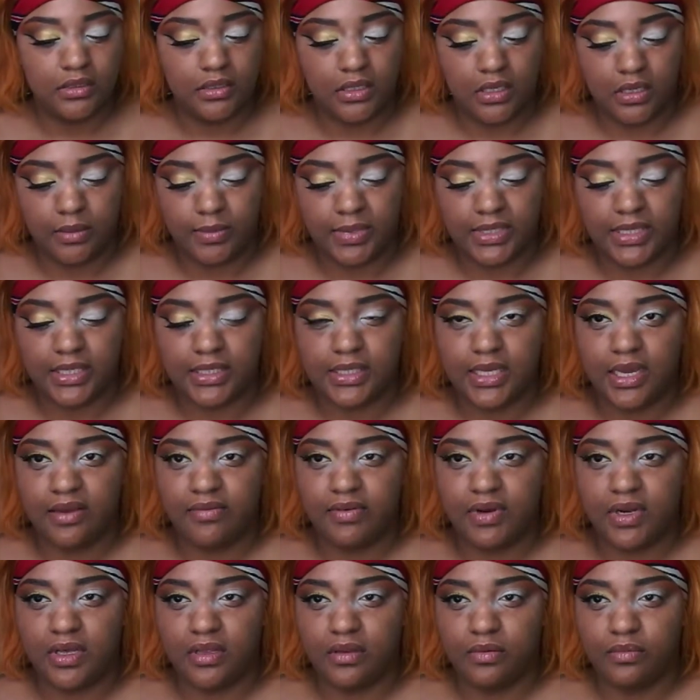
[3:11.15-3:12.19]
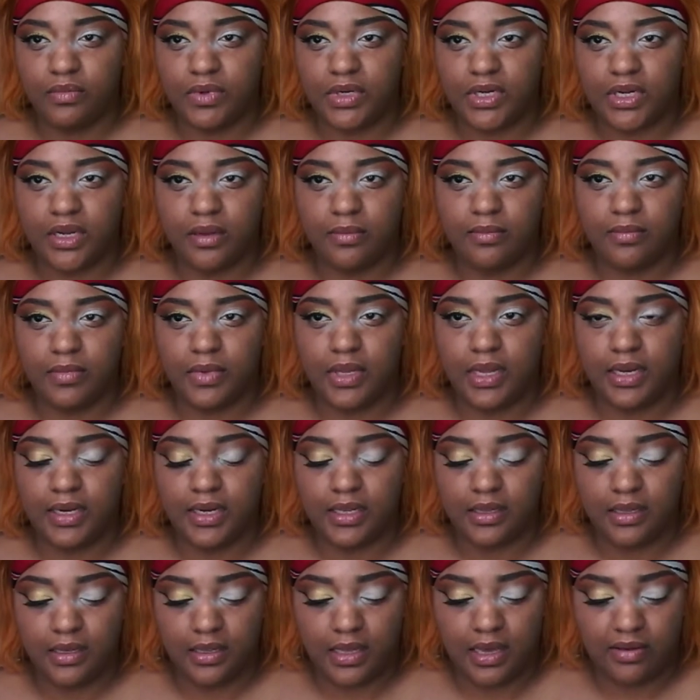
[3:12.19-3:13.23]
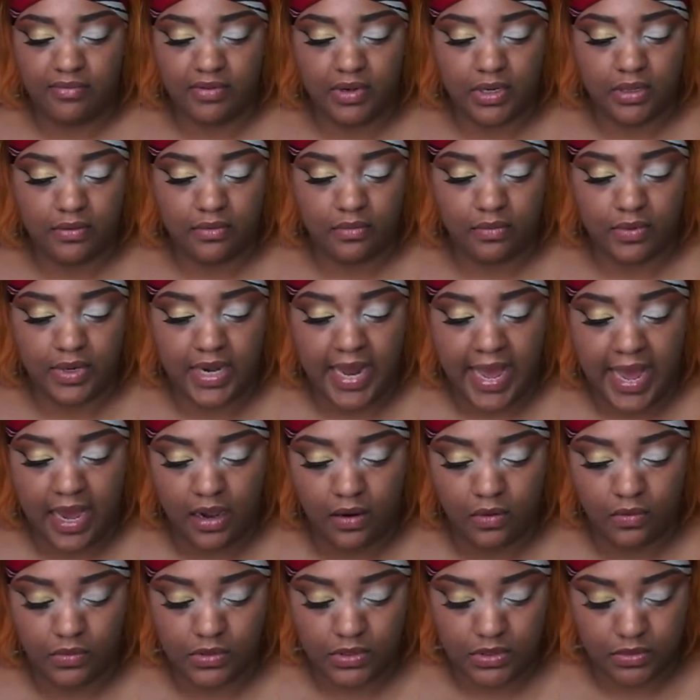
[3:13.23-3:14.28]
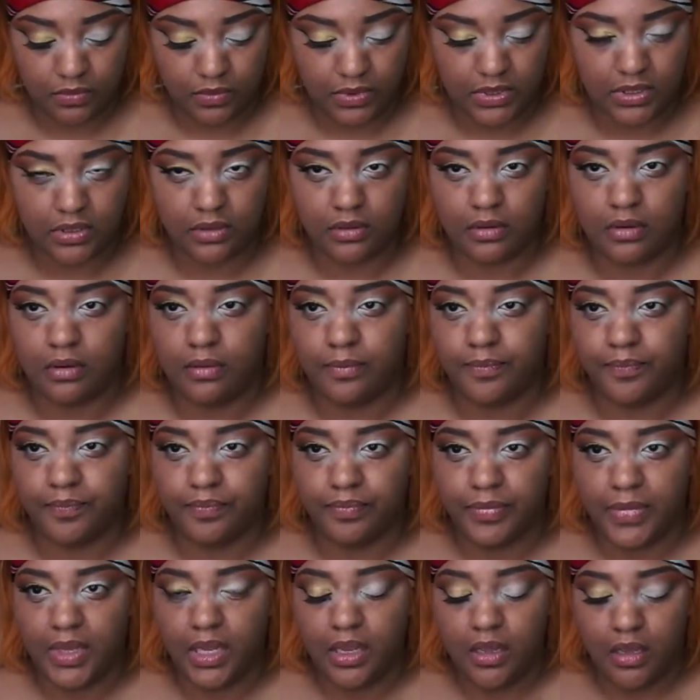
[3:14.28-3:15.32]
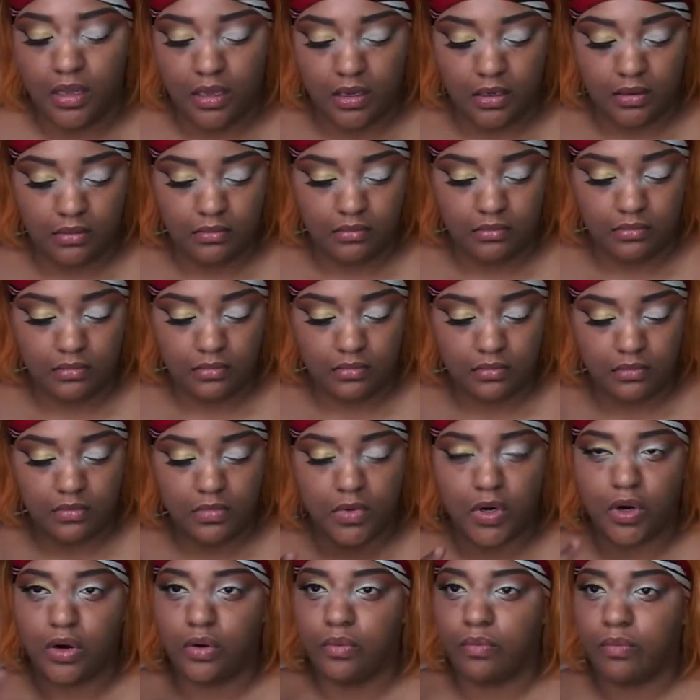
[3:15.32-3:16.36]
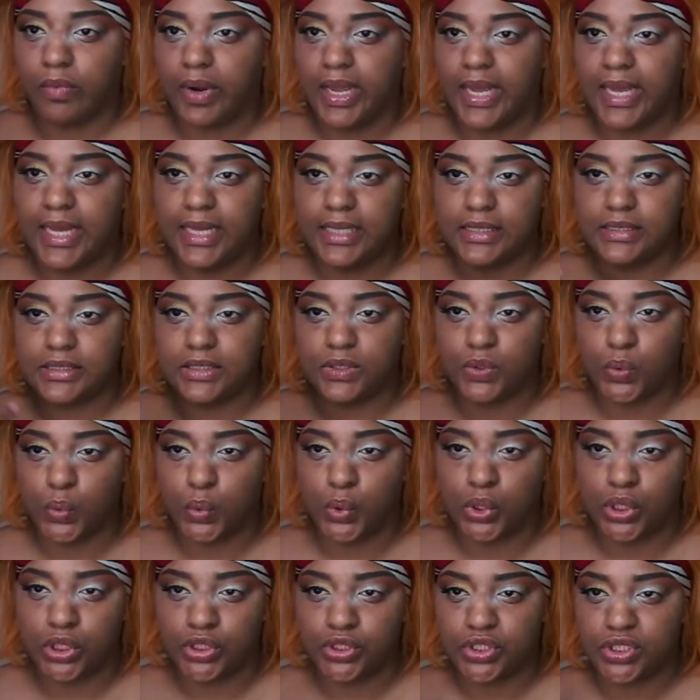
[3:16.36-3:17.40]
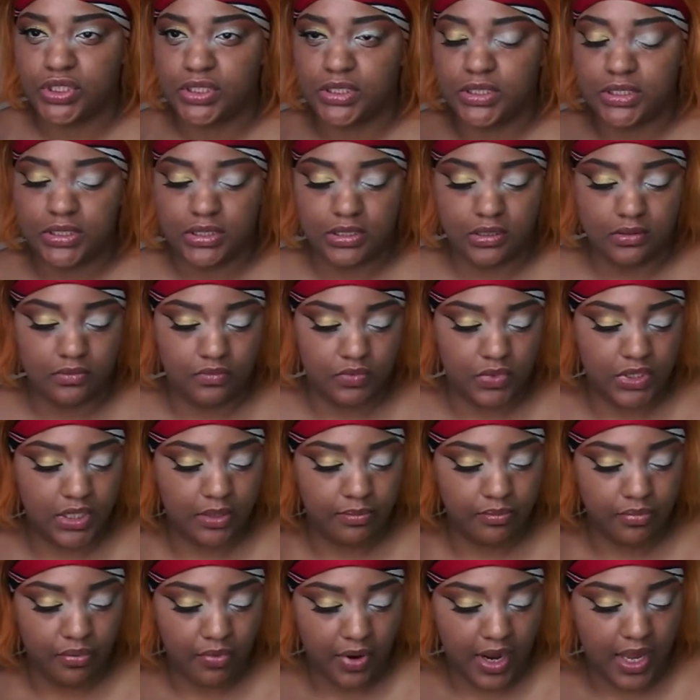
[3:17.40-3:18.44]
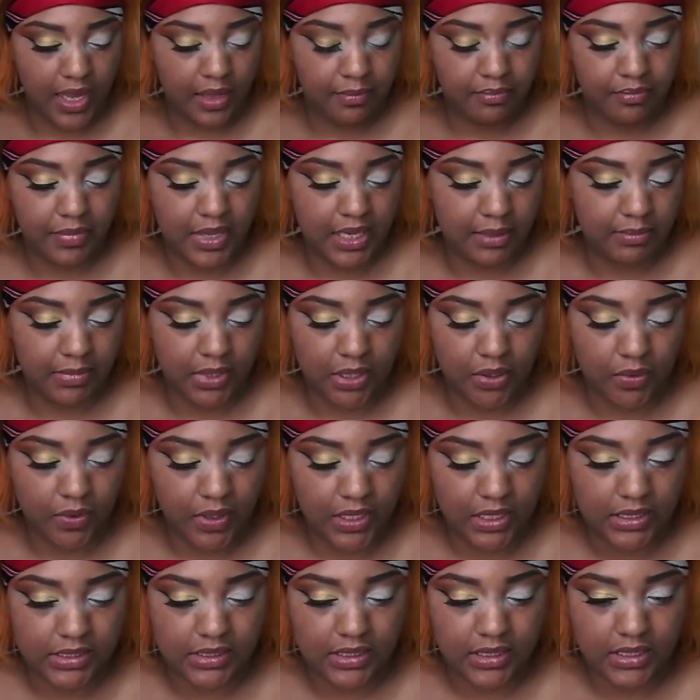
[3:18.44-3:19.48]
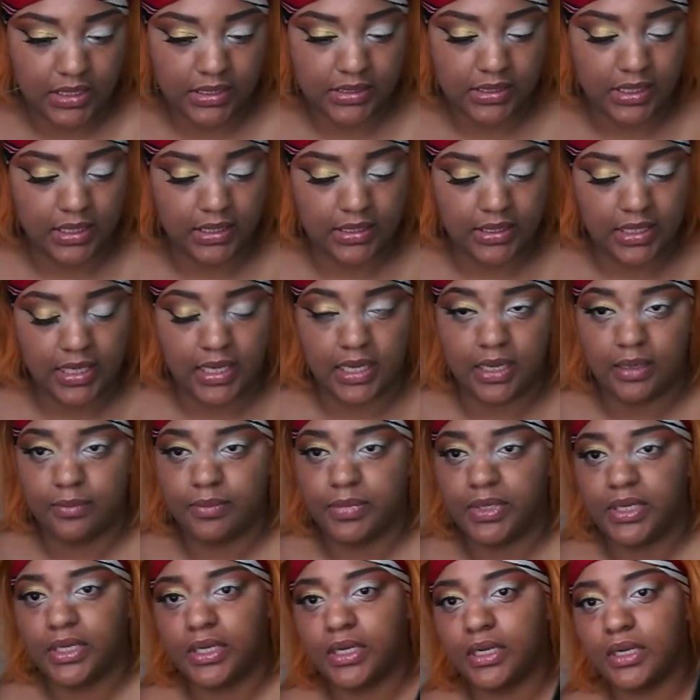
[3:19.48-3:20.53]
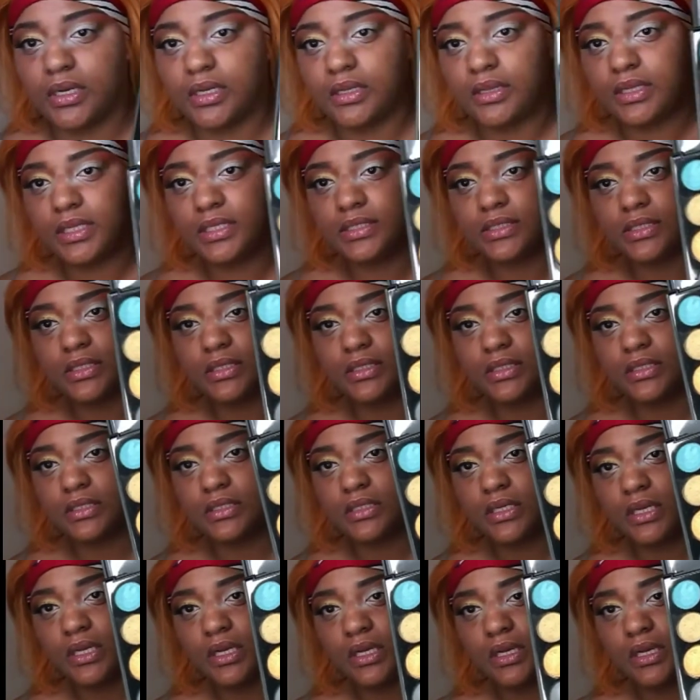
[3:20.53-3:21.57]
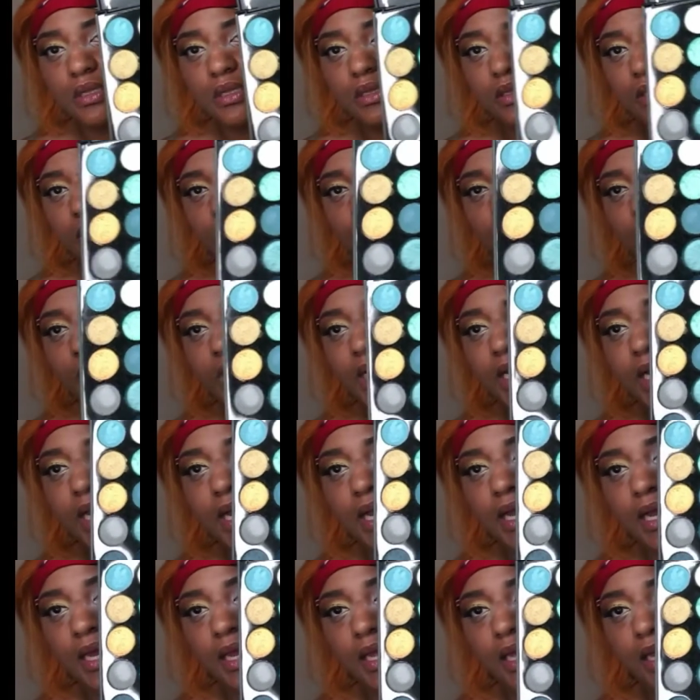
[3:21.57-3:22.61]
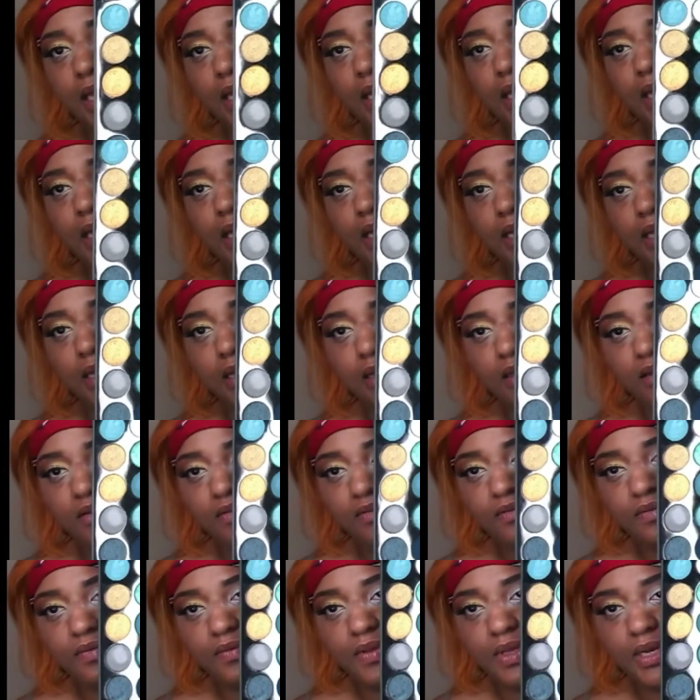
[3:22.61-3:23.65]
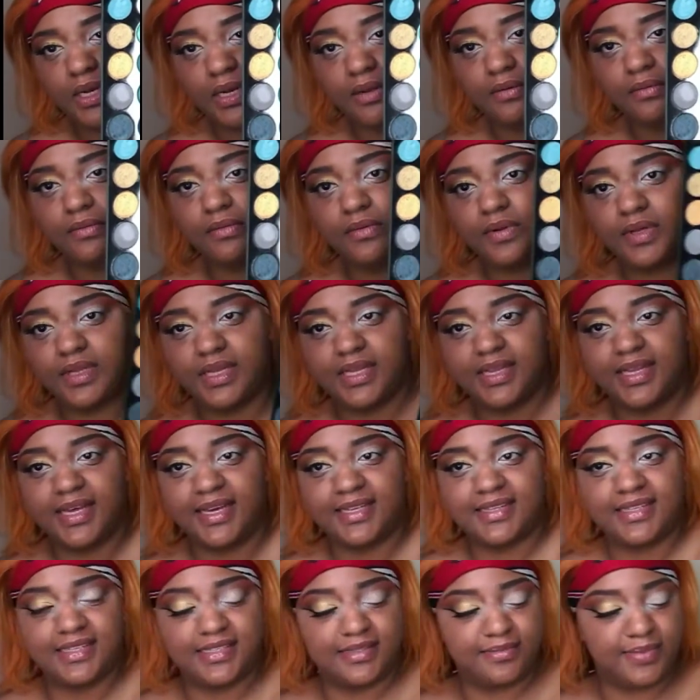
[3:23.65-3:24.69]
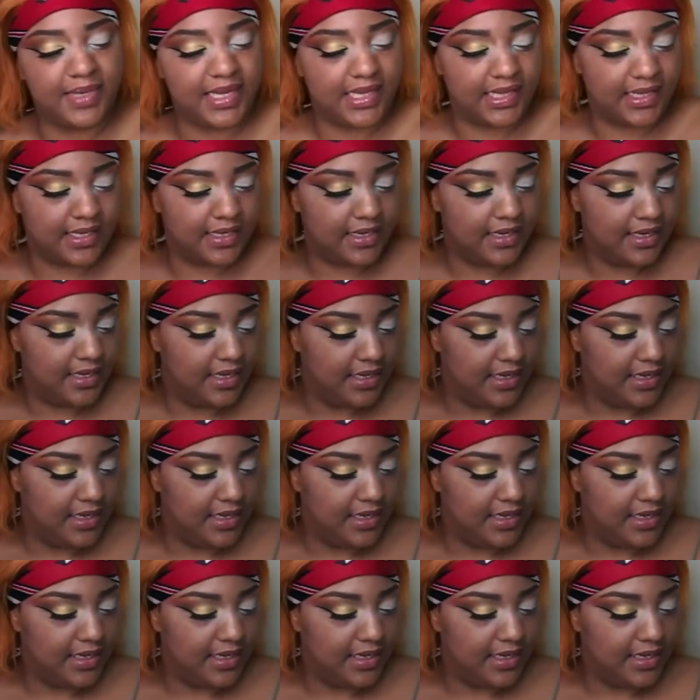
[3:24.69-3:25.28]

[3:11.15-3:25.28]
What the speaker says: I think they have another one out with more reds and oranges and really bright pigment greens and things like that, but this is the one I have, and I really like this palette.